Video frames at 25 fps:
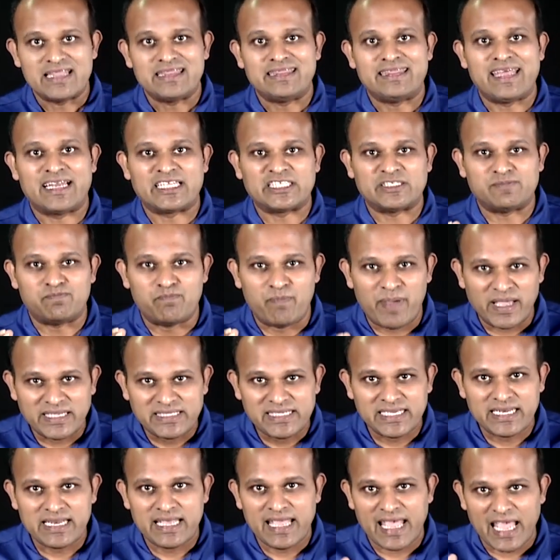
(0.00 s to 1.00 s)
that is
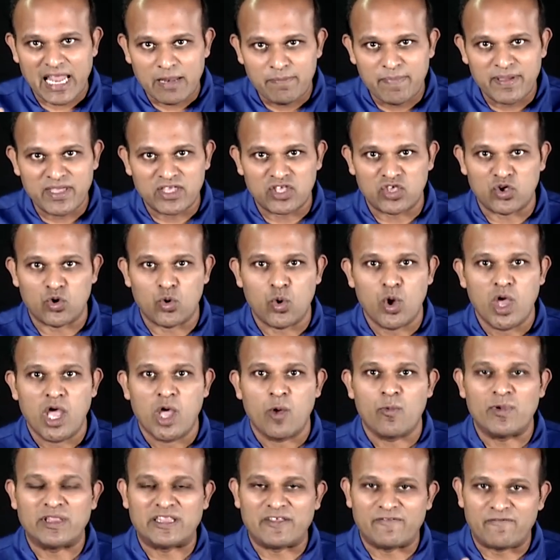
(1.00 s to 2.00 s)
basically helping you
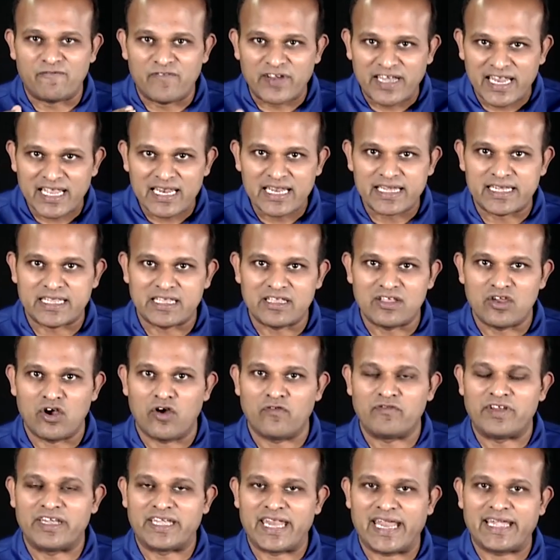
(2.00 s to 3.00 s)
with the fidelity
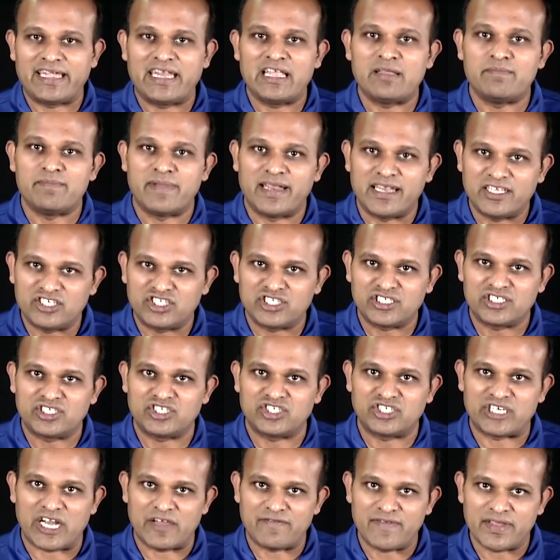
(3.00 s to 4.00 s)
of detecting malicious
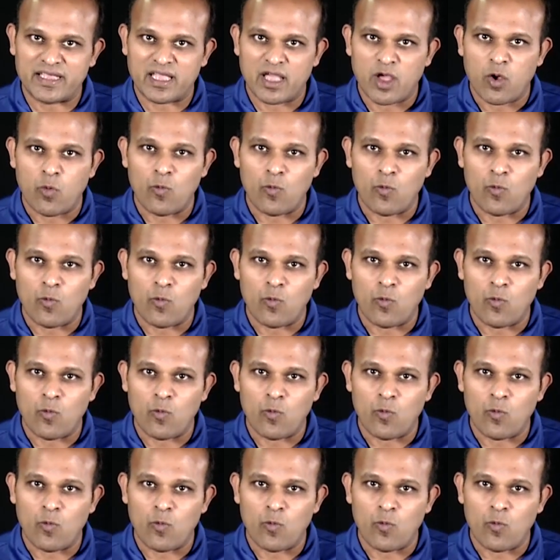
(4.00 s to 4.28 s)
traffic